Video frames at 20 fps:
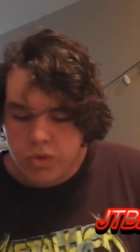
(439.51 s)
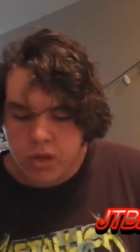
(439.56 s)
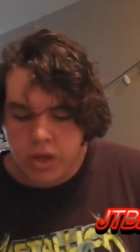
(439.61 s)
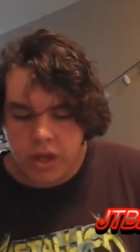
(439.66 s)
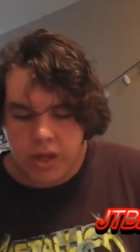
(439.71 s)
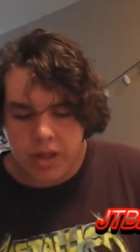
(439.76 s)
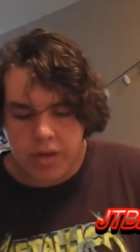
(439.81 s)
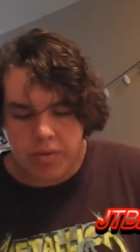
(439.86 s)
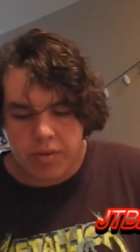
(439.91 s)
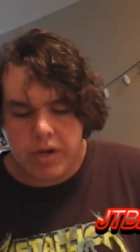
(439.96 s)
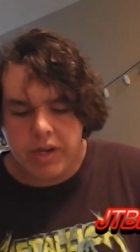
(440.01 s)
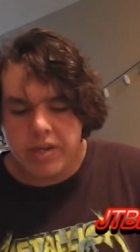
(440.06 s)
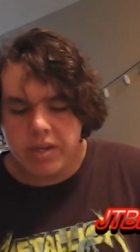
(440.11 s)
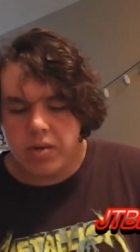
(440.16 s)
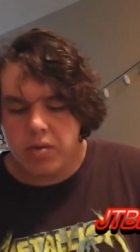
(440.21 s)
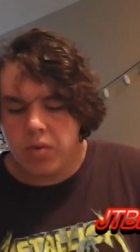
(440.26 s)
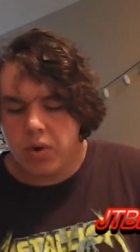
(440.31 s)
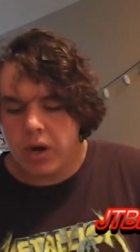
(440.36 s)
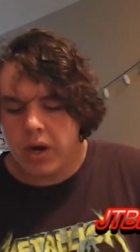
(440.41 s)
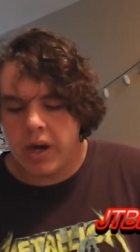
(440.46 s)
And the
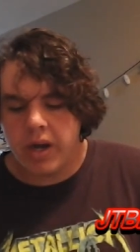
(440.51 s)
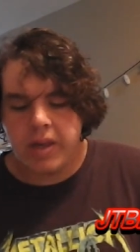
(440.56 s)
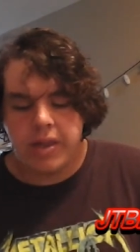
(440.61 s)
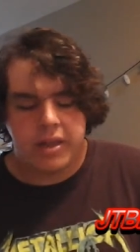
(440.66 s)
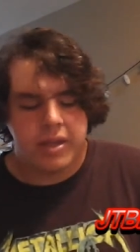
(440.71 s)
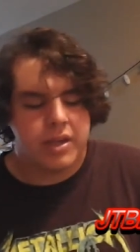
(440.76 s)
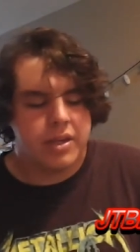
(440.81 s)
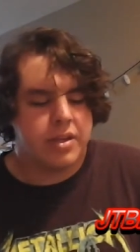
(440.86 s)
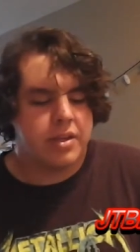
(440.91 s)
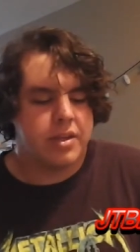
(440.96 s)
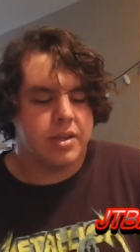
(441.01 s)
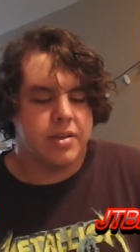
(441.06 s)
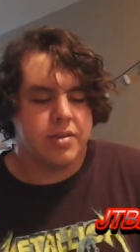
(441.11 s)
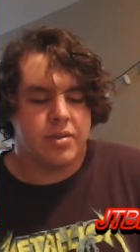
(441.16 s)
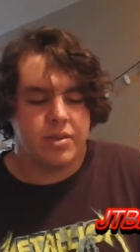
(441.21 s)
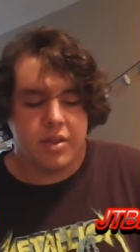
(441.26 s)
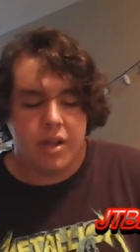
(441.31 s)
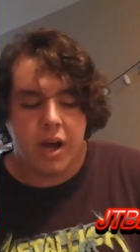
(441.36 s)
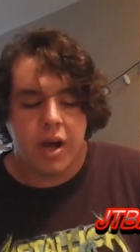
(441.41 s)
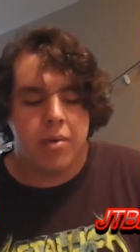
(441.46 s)
reason why this is
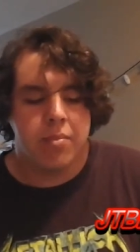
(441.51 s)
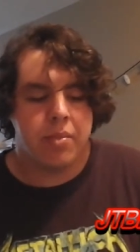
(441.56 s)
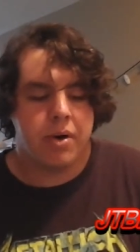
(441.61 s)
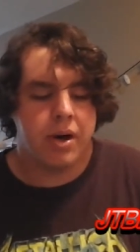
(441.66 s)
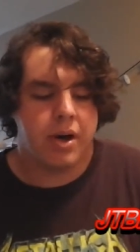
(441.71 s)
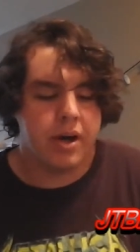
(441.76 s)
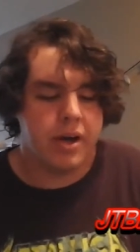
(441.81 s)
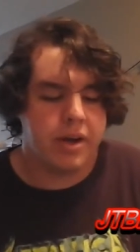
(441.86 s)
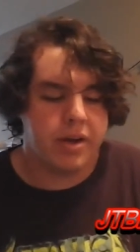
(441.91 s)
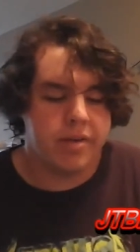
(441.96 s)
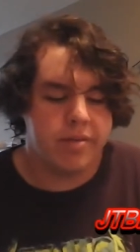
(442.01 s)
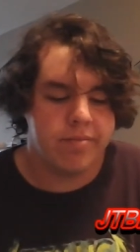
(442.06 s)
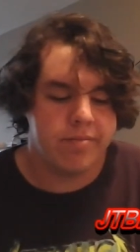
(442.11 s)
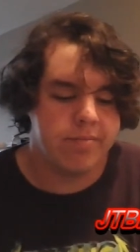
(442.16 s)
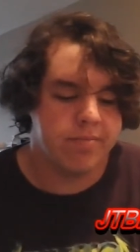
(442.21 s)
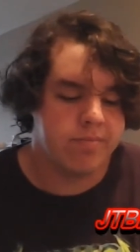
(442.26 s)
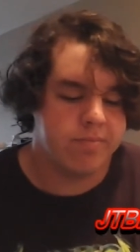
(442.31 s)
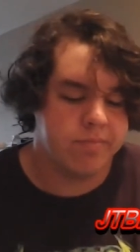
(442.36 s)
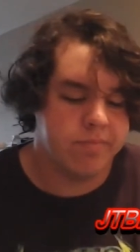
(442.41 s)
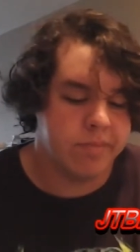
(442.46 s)
not my
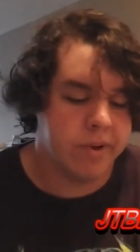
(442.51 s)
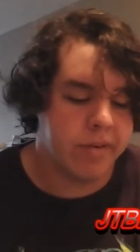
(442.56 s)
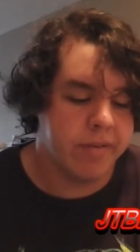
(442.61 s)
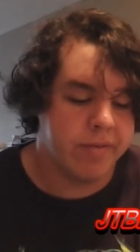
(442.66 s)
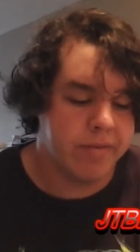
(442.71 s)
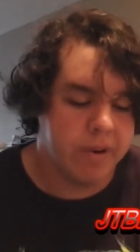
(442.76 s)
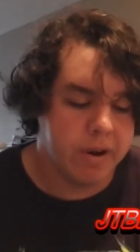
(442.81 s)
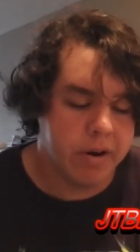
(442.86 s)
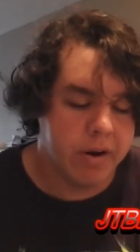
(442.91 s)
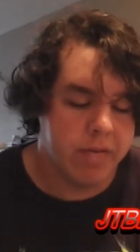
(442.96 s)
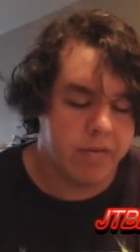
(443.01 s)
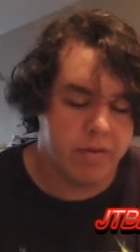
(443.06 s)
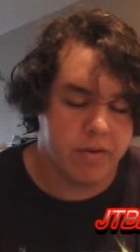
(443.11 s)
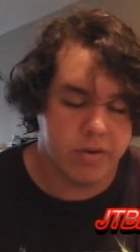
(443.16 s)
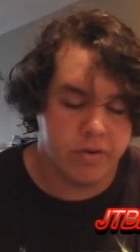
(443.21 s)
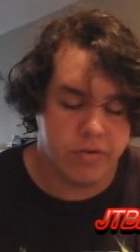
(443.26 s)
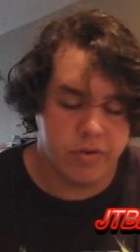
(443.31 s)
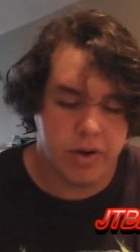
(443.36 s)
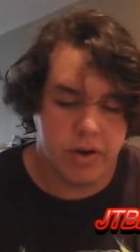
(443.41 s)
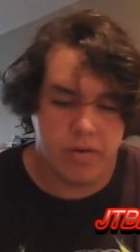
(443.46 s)
my very
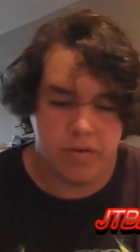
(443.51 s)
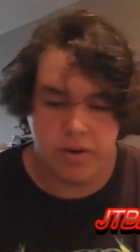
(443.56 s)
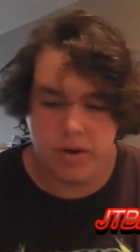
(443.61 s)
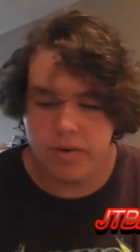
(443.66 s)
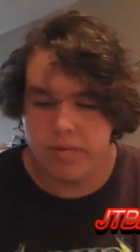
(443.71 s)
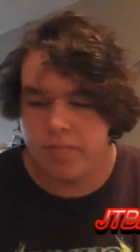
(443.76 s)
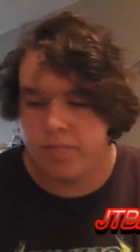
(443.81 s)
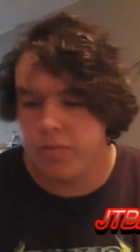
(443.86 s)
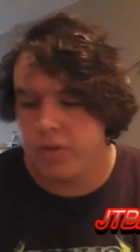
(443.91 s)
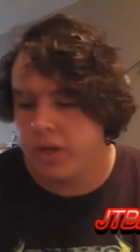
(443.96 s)
first favorite